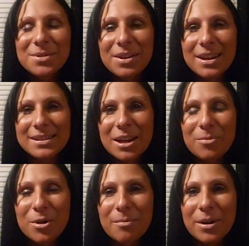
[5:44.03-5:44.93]
So they
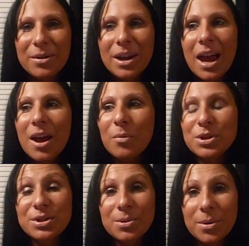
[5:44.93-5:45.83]
sell more milk,
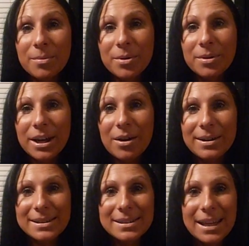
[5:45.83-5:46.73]
which is horrible. It
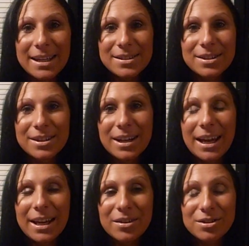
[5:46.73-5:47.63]
causes cancer,
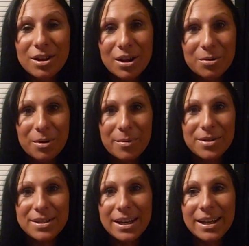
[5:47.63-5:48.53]
and there's a lot of
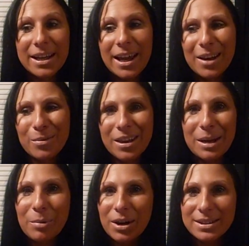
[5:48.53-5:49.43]
hormones in it. And with
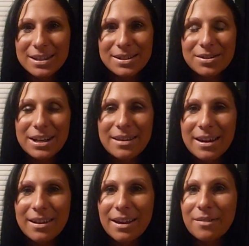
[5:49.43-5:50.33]
any processed or
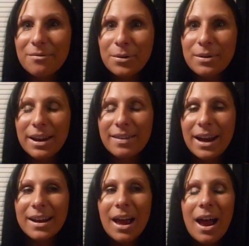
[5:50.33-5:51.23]
anything like food like
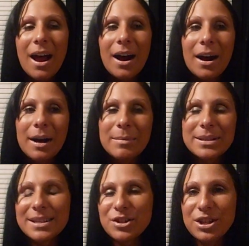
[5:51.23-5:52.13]
that,
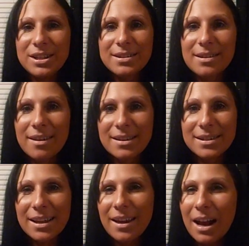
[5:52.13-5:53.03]
it's in cheese and
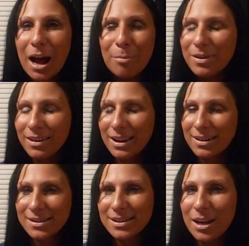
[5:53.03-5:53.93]
things like that. I'll put the
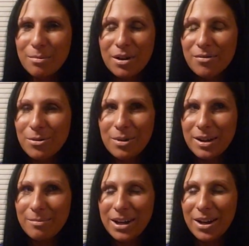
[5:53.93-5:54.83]
link in the sidebar if you
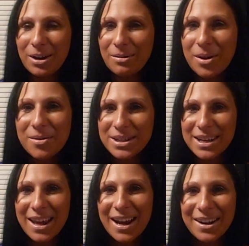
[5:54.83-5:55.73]
want me to go all
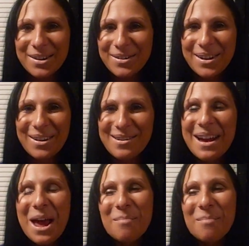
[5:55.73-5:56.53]
into that. I don't know.